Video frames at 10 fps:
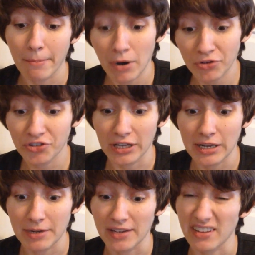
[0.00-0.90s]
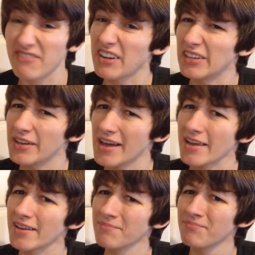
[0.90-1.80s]
mostly because I felt
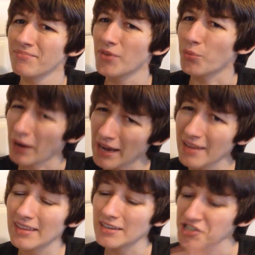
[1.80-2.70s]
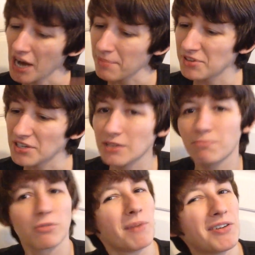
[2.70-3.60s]
like the way that Chapstick
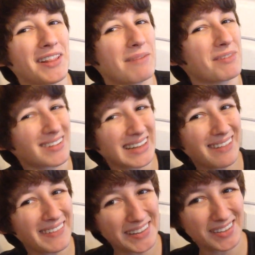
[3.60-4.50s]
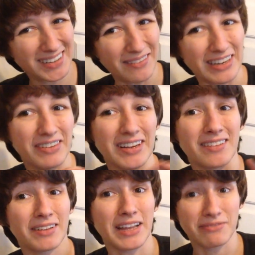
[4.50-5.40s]
promoted them was a little bit scummy,
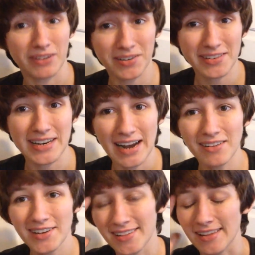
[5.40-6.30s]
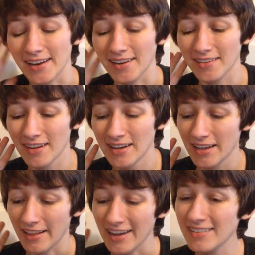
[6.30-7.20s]
because when they first announced these,
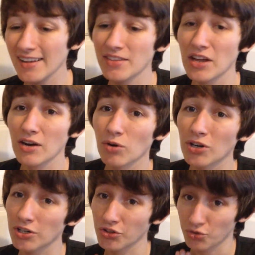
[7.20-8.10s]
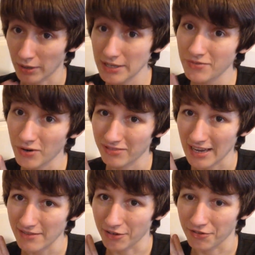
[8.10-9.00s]
they said there were 24
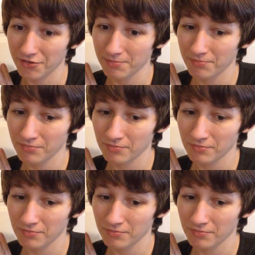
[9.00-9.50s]
flavors.